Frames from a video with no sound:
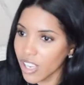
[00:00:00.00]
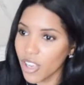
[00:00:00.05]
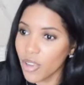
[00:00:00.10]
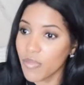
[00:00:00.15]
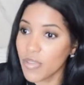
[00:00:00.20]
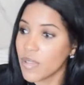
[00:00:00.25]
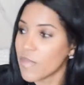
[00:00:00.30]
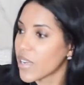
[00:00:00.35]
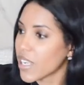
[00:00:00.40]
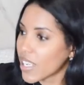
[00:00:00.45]

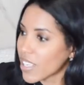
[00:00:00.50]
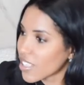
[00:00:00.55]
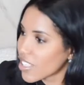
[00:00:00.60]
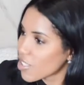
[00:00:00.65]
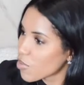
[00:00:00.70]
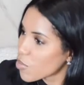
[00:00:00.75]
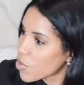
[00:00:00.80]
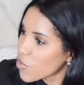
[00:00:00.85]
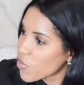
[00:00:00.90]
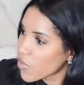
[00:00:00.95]
me making
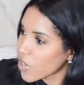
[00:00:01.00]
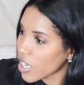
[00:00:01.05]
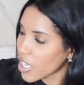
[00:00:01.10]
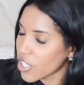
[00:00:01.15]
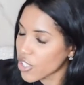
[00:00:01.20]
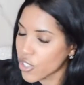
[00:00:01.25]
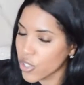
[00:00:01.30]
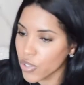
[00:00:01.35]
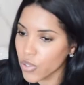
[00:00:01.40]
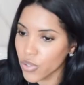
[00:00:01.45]
this move when I
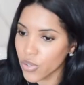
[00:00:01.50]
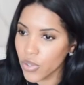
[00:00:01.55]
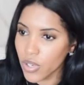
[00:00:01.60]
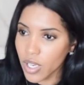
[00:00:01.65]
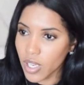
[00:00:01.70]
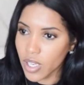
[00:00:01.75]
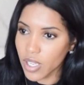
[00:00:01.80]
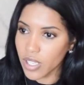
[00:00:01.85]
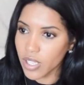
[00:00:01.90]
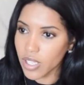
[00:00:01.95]
do.
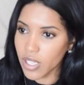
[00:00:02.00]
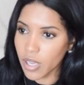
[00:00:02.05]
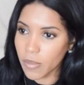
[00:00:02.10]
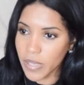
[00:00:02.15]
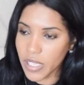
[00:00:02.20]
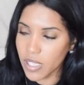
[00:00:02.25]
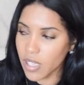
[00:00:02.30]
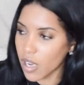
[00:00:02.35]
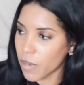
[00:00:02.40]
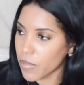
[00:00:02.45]
I
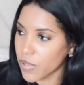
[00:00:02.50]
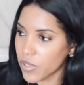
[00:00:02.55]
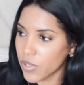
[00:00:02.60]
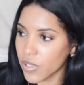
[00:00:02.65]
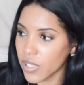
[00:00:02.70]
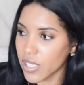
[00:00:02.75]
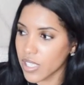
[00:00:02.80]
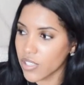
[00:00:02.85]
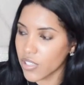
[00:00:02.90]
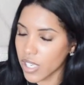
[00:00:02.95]
mean, the
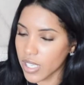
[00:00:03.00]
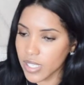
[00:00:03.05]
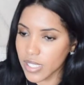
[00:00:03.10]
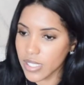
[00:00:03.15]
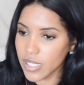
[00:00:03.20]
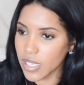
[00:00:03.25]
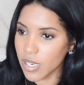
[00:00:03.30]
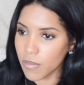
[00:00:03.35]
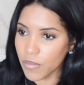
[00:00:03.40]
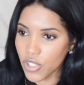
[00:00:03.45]
opportunities are
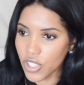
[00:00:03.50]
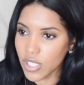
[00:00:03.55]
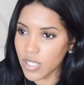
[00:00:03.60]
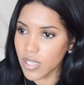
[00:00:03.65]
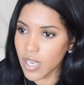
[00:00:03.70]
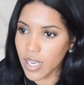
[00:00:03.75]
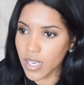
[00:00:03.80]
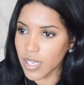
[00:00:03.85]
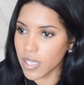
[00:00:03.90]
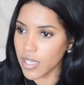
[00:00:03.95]
endless, and I'm just
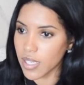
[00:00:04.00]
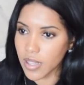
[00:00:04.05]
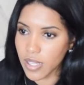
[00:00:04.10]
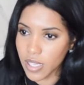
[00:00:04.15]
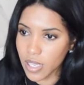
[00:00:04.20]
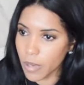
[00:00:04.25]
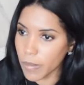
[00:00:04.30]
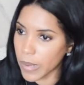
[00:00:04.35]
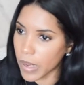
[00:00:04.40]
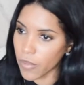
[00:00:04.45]
not going to
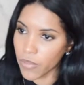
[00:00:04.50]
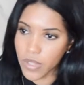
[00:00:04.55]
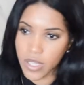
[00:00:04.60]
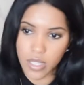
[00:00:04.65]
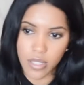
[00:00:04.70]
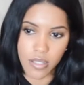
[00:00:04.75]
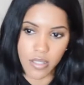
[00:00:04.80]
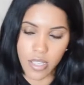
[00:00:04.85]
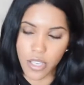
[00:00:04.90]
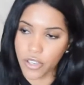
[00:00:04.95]
think about
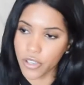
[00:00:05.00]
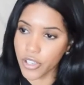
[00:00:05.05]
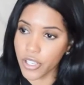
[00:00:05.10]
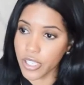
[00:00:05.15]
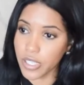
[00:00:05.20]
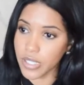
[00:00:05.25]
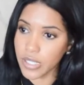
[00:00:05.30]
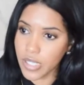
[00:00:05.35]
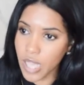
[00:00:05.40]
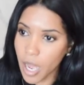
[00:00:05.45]
things that are going
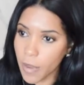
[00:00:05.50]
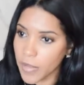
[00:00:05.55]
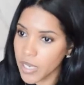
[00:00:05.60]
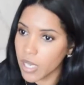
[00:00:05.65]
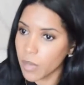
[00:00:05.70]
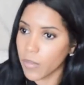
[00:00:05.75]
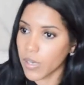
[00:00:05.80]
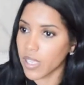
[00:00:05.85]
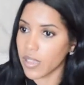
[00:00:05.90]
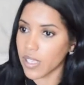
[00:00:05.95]
to stop me.
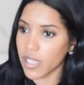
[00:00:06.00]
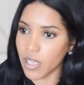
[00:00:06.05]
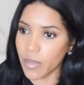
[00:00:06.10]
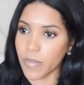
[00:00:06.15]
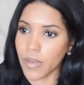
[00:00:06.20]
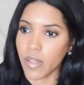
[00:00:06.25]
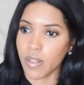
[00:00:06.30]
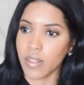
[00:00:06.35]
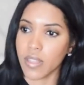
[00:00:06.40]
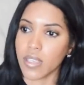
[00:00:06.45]
I'm going to think
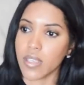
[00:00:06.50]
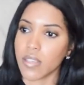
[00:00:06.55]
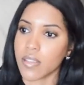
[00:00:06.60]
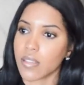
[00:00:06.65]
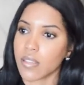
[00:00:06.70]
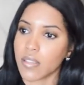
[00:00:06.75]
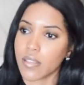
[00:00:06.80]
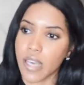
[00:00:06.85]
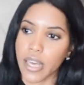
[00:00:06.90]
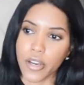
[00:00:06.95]
about
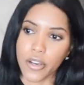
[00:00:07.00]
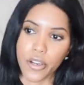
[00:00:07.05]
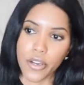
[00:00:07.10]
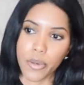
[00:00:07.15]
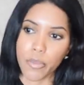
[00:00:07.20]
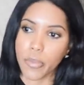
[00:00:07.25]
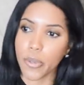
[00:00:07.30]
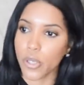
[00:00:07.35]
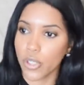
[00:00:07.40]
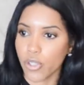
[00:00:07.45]
things that are going
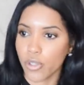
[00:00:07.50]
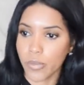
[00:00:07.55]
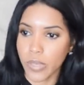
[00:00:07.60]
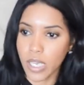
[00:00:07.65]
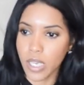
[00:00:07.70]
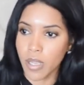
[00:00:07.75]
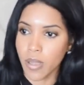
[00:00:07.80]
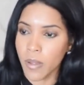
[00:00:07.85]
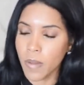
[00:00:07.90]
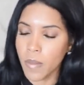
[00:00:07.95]
to push me,